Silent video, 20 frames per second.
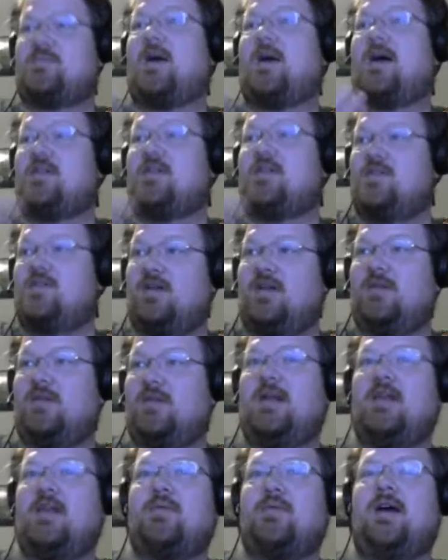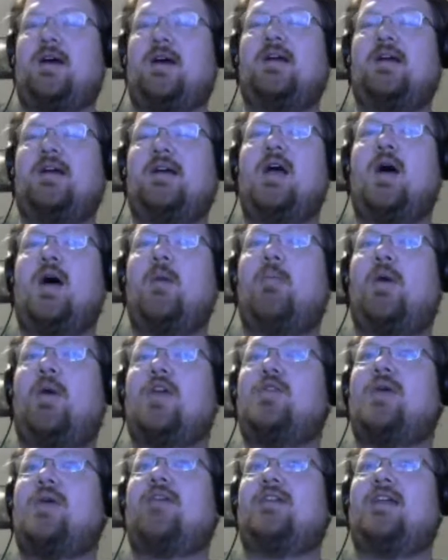an immediate threat. But you
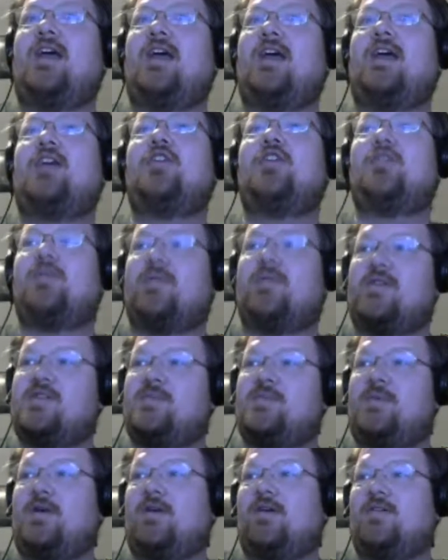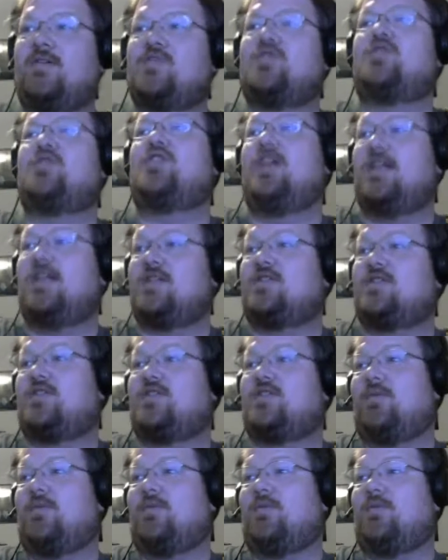haven't yet hit her with a spear, so she gets to
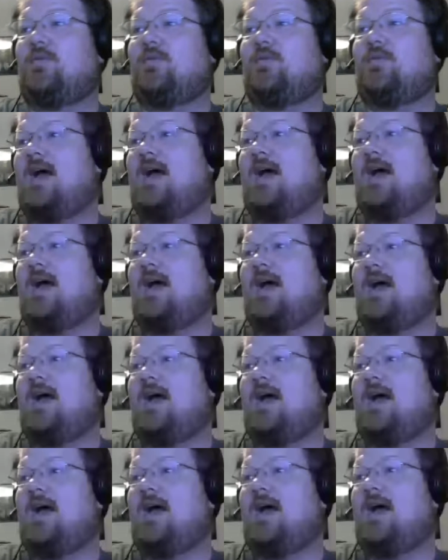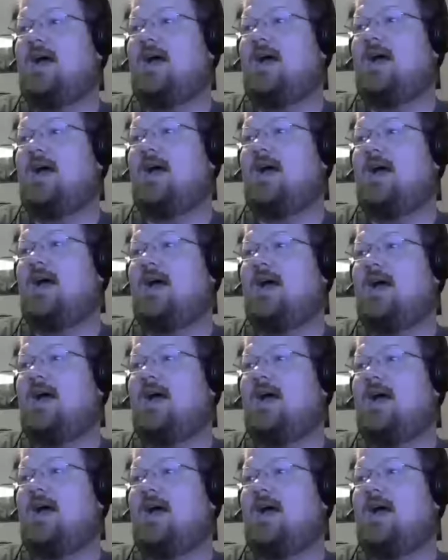react. Maybe she fires a magic missile at it to stop